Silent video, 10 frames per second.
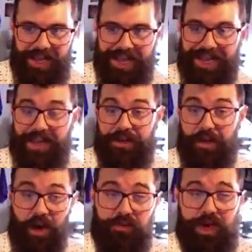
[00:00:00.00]
And
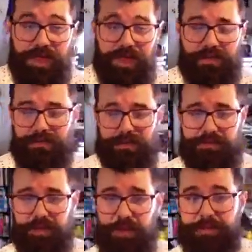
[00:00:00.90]
already,
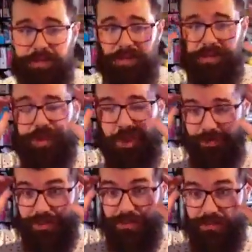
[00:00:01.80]
you might know
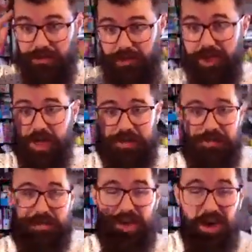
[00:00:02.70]
this, you might not,
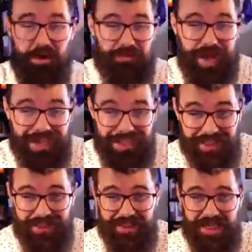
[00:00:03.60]
but already
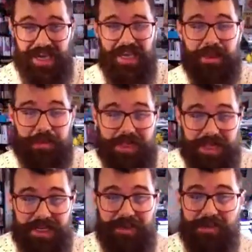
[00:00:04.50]
at the
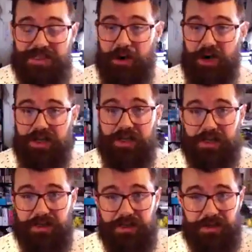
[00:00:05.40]
beginning of this
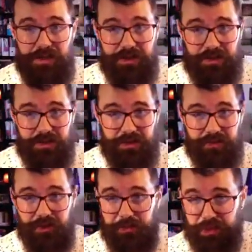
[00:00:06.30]
party,
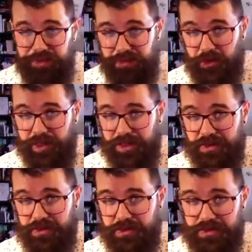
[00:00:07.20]
for a brief moment,
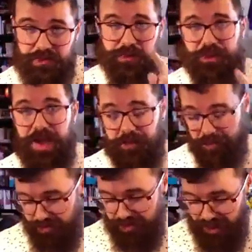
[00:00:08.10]
we traveled
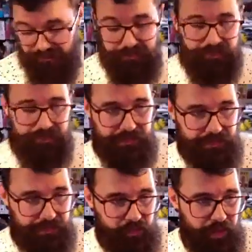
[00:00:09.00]
through time.
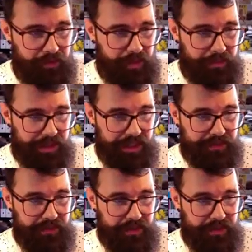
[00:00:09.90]
You might remember that.